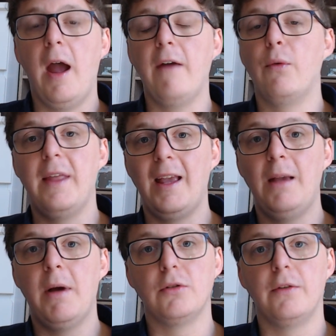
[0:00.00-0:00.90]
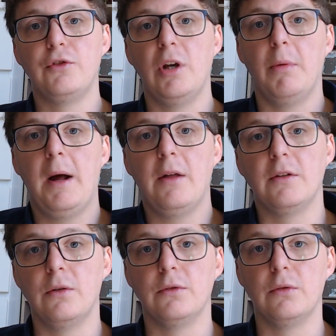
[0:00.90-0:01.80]
Everyone that emails Ofgem about
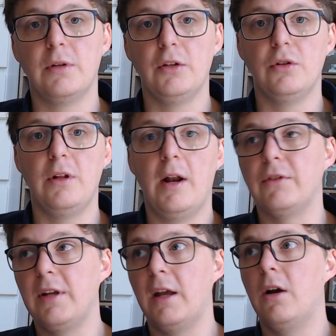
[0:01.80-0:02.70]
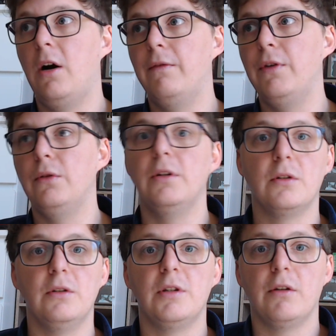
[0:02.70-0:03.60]
this consultation don't have to take our views
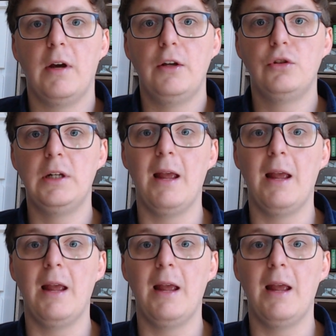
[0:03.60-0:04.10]
into consideration.